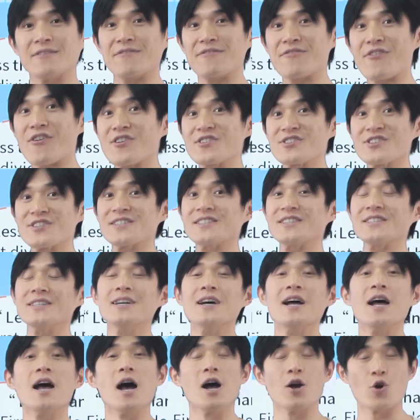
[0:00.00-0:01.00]
first
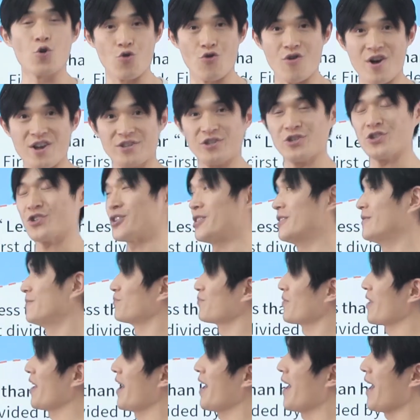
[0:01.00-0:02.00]
question.
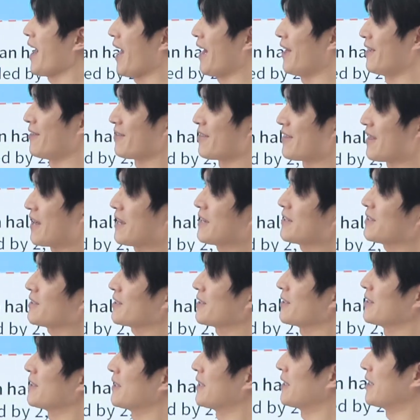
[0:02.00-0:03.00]
And
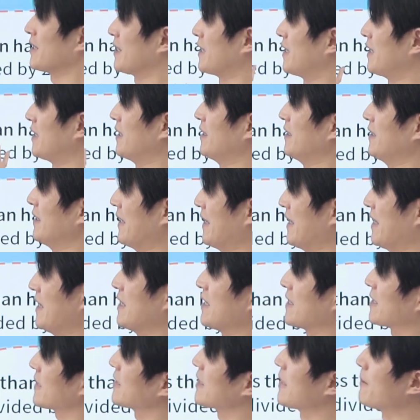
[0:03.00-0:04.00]
this
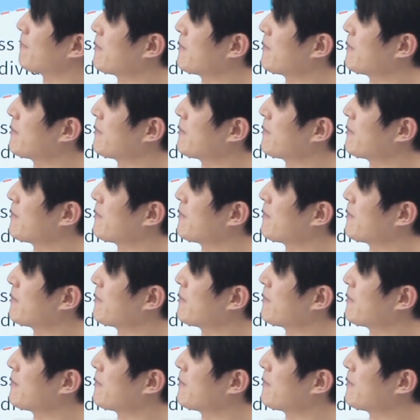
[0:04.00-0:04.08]
is the